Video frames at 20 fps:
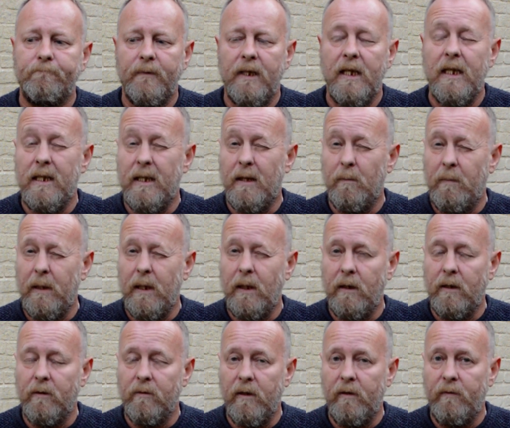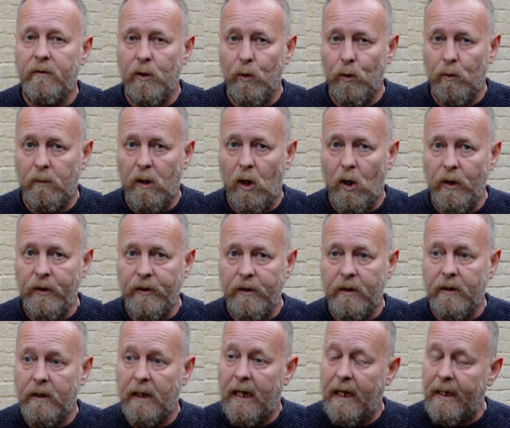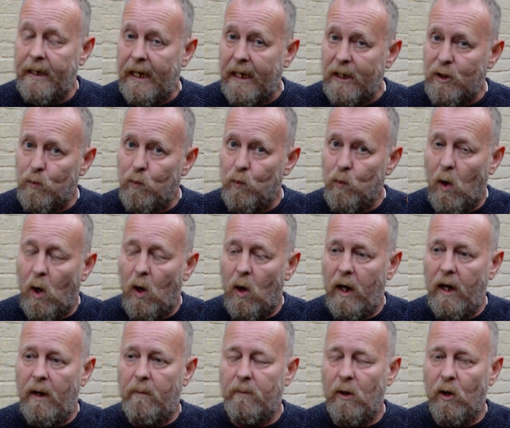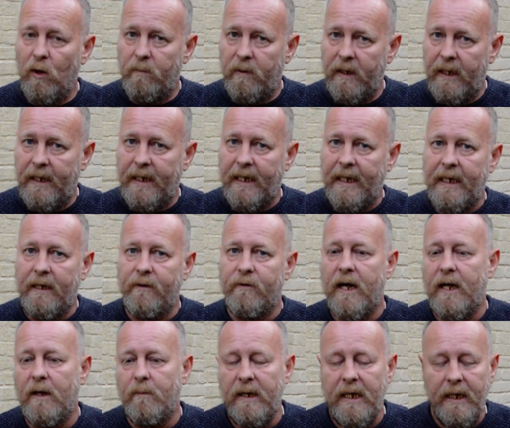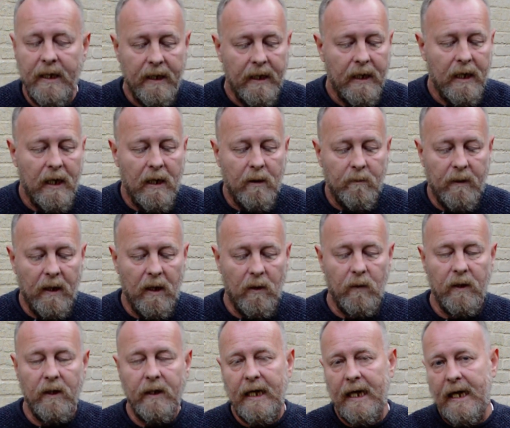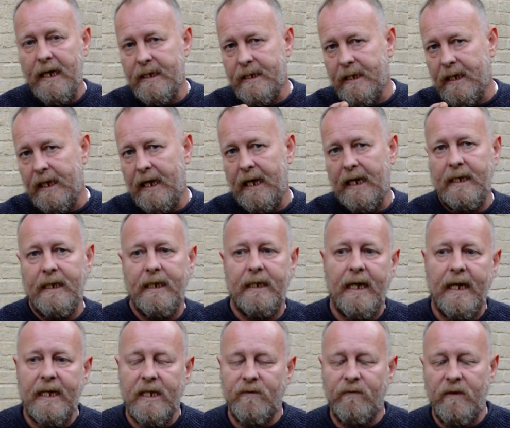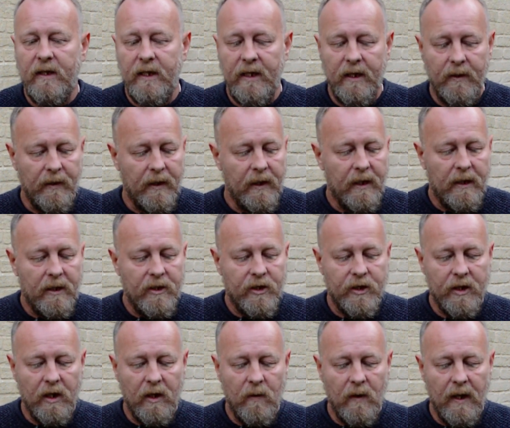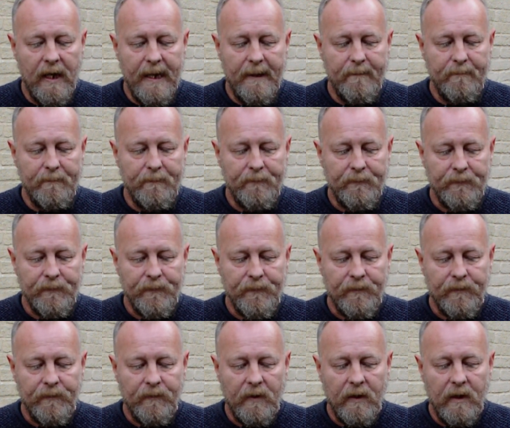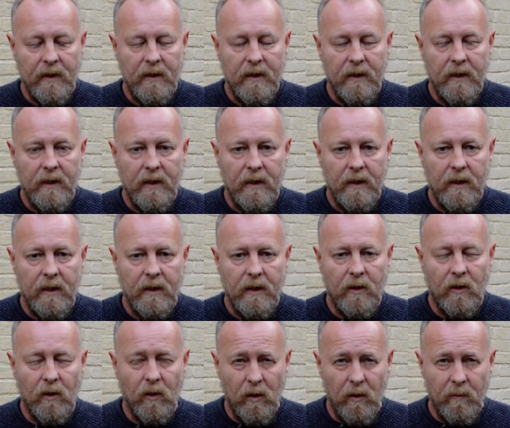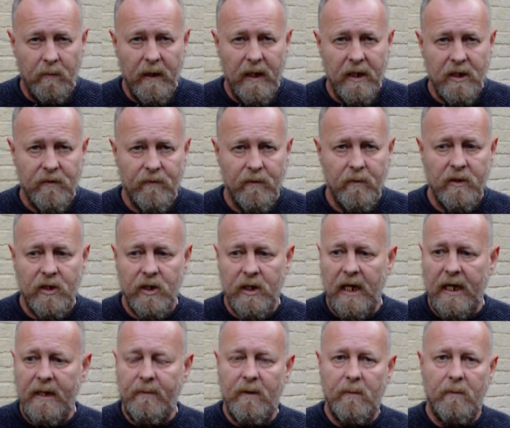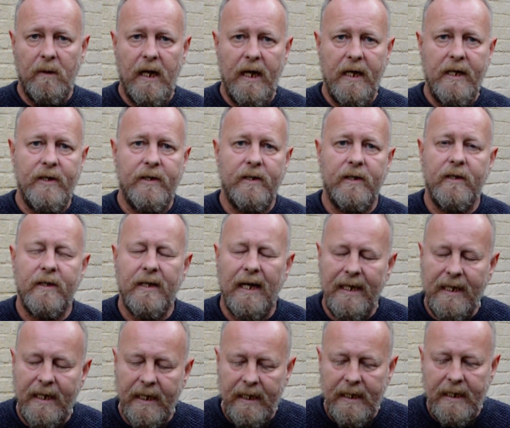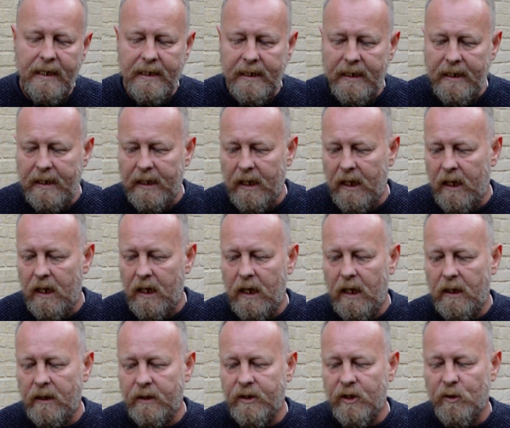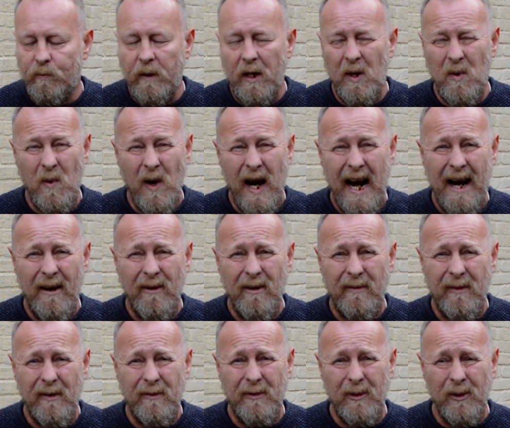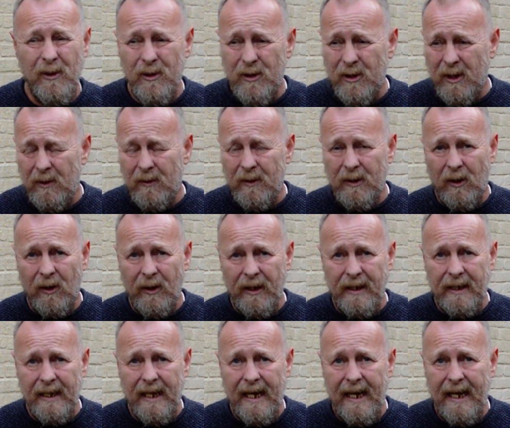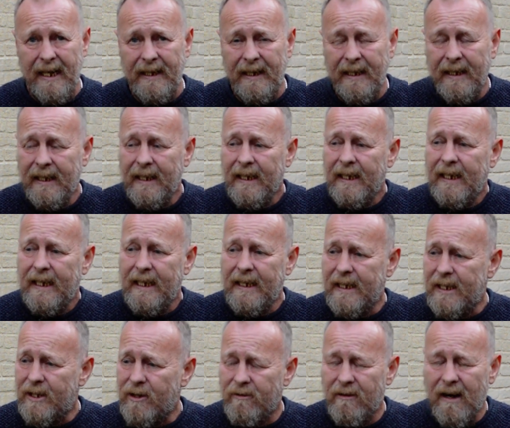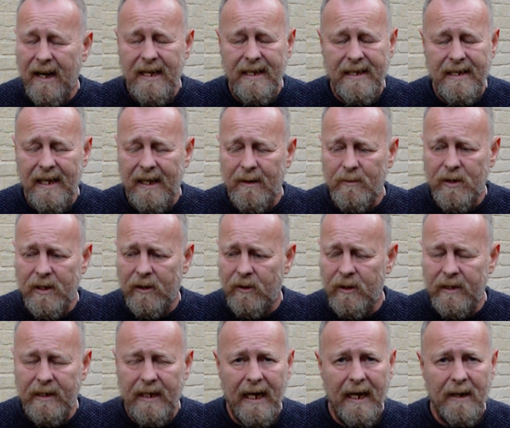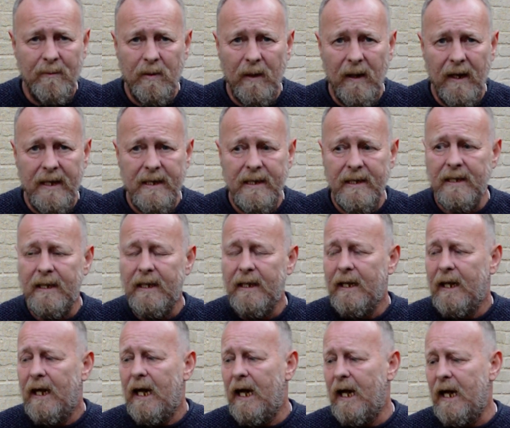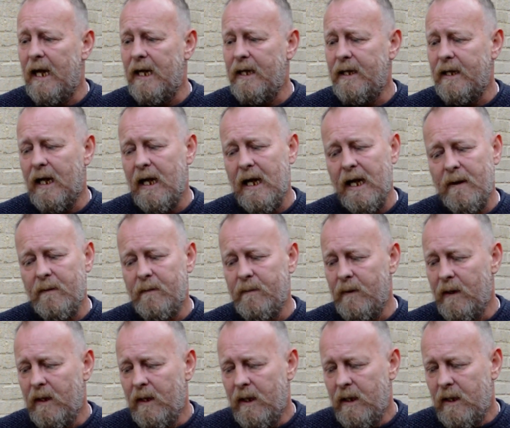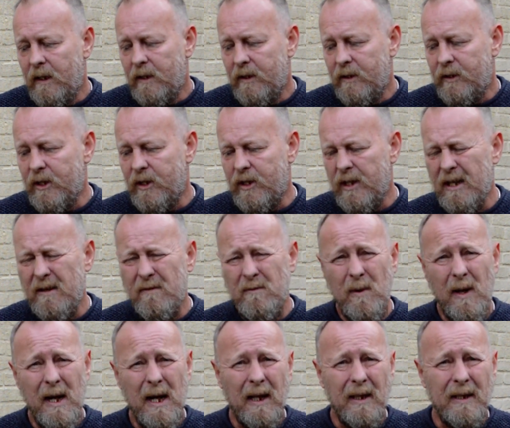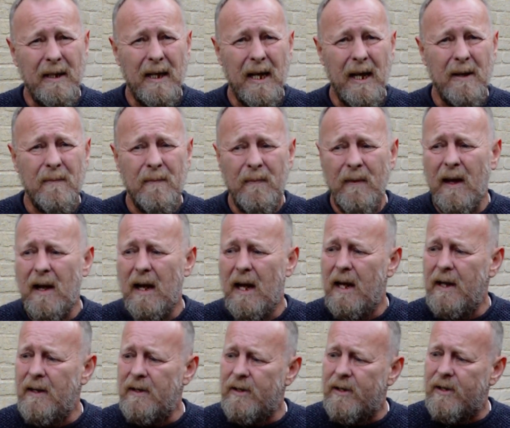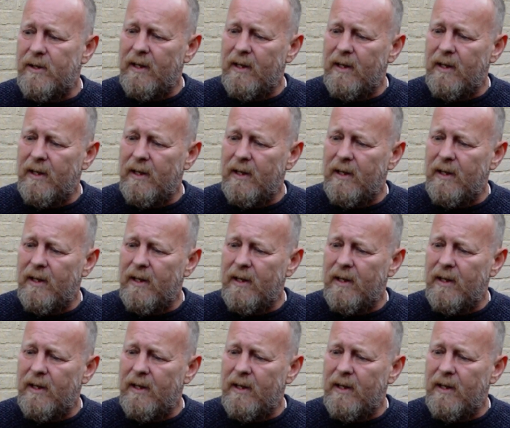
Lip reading: is the builder of your mind, and that's why it might be an inner enemy. But we'll get into that in the next video. So all the best from Escape the Maze. Take it easy. Just be aware of the thoughts going on in your head in this crazy upside down place, and just live well, you know, and